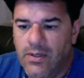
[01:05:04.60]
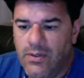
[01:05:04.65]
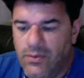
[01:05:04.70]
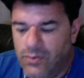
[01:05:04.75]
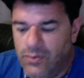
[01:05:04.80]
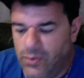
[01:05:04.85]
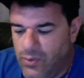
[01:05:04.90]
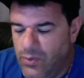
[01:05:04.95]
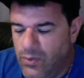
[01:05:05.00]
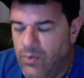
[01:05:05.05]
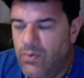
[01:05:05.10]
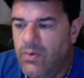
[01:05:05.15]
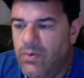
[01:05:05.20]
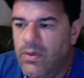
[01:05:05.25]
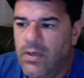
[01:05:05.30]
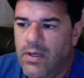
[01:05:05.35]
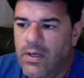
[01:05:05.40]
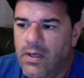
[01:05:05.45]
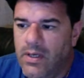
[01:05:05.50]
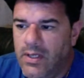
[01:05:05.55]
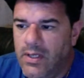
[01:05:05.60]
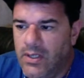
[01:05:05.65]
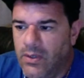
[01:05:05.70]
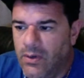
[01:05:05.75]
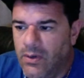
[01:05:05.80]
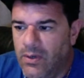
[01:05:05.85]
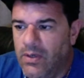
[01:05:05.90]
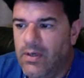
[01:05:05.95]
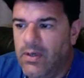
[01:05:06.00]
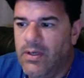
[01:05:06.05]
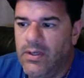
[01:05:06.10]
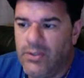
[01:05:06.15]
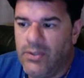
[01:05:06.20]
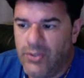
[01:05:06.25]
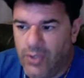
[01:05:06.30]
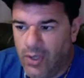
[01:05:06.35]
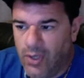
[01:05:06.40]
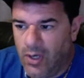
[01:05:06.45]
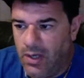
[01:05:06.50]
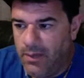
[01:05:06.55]
Do your
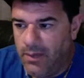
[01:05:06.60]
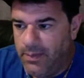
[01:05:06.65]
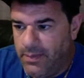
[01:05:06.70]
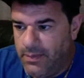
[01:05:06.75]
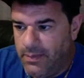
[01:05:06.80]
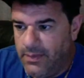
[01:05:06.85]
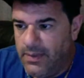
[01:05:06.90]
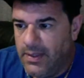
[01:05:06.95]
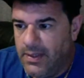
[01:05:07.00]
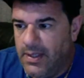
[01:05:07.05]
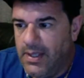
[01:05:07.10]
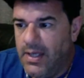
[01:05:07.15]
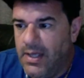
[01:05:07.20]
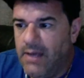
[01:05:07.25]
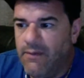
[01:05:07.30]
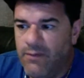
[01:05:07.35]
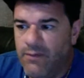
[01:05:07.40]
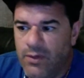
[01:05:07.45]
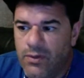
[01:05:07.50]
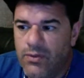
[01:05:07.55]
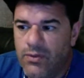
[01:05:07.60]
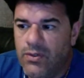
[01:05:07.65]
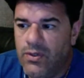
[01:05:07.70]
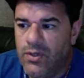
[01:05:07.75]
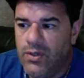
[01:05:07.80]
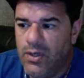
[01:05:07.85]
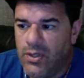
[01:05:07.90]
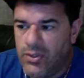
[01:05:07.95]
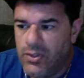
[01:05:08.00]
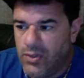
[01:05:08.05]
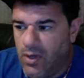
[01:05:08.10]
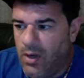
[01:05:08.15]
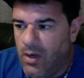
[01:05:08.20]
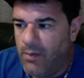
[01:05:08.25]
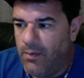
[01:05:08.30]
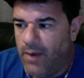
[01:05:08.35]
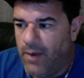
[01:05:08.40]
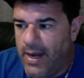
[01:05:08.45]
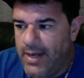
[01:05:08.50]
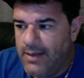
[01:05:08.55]
job. If you do your
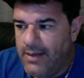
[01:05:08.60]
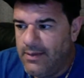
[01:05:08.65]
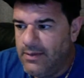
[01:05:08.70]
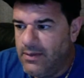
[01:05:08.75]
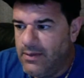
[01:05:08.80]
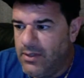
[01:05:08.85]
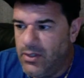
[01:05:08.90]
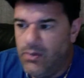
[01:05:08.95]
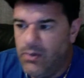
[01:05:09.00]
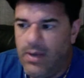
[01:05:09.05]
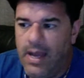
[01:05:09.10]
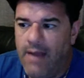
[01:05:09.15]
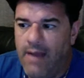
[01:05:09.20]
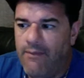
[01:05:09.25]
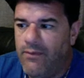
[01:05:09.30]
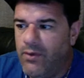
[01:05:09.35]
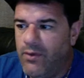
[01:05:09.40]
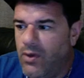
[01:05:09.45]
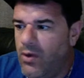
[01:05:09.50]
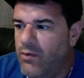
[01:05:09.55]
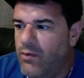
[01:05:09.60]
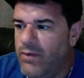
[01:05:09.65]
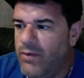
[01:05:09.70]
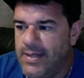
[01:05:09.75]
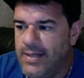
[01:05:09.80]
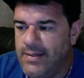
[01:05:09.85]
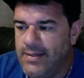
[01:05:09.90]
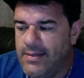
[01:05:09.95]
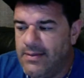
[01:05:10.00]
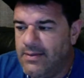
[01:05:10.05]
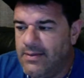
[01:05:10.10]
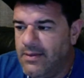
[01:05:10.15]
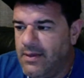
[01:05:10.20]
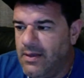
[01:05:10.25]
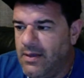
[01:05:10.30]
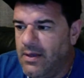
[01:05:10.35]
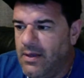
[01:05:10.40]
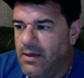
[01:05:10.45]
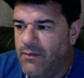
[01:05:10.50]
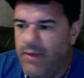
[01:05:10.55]
job right, You have no reason
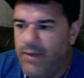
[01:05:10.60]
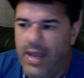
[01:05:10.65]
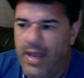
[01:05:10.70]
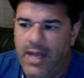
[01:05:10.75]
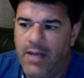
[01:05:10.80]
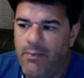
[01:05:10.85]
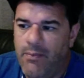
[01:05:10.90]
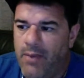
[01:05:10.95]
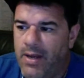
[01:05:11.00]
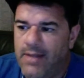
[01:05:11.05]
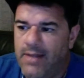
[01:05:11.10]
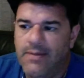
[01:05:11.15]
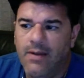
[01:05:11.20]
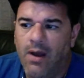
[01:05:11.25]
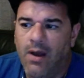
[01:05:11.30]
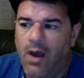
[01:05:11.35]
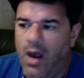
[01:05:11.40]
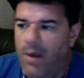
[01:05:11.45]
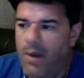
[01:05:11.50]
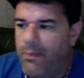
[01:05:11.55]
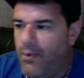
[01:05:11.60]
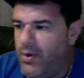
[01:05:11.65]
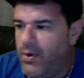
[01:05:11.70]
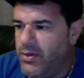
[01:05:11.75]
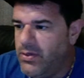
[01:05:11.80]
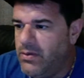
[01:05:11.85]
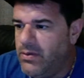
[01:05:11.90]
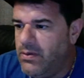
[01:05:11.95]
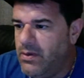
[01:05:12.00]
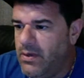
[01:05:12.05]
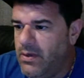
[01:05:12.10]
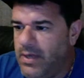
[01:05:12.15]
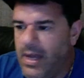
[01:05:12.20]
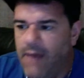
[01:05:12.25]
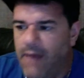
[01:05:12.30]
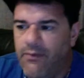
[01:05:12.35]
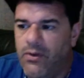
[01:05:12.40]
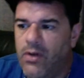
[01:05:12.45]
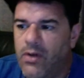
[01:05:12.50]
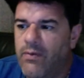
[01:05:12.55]
for anybody to harp on you. You
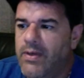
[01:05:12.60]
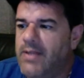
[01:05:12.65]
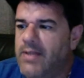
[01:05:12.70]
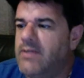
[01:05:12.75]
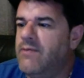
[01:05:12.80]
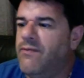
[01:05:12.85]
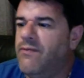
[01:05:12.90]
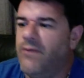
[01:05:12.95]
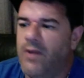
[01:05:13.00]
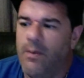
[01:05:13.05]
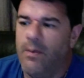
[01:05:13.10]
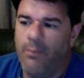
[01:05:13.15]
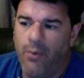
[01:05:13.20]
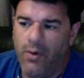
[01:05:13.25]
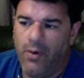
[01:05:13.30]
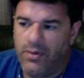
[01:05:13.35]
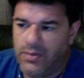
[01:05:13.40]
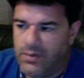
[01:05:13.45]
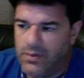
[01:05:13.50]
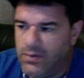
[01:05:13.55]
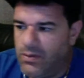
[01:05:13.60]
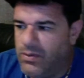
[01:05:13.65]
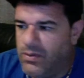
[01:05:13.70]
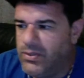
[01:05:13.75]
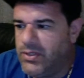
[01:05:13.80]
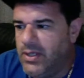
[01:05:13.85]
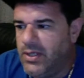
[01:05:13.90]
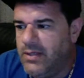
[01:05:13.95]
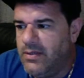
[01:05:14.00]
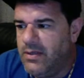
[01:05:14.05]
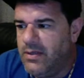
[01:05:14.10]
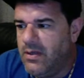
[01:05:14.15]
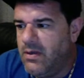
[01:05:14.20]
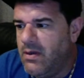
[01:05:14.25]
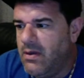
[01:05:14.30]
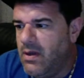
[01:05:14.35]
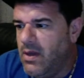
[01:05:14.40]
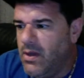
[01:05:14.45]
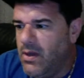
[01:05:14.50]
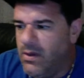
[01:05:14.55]
have no reason for your boss to talk shit to
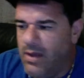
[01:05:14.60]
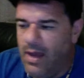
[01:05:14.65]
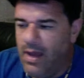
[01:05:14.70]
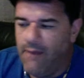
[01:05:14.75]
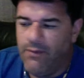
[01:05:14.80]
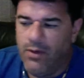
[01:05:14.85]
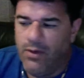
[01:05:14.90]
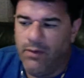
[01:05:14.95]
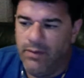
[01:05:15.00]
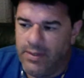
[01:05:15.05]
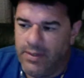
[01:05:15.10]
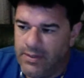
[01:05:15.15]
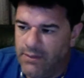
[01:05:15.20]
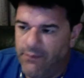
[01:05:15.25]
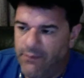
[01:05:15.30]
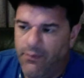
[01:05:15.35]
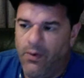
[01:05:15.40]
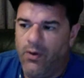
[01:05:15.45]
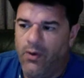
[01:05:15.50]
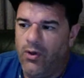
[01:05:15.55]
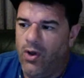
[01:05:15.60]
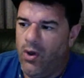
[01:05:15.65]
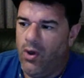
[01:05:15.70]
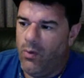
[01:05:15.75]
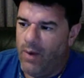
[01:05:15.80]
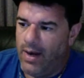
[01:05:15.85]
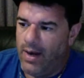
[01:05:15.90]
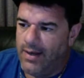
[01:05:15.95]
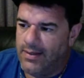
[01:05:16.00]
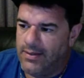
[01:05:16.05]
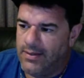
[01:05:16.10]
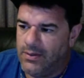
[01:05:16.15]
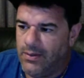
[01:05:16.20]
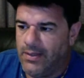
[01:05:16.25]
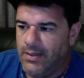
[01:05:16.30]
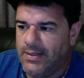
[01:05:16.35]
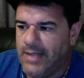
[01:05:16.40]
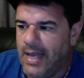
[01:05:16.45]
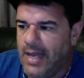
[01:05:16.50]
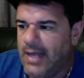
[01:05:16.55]
you. You have no reason for a coworker to
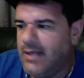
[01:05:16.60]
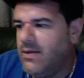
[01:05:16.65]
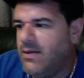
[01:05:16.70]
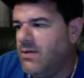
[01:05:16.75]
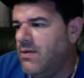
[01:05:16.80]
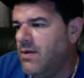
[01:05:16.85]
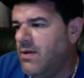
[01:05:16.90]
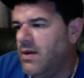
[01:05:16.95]
attack you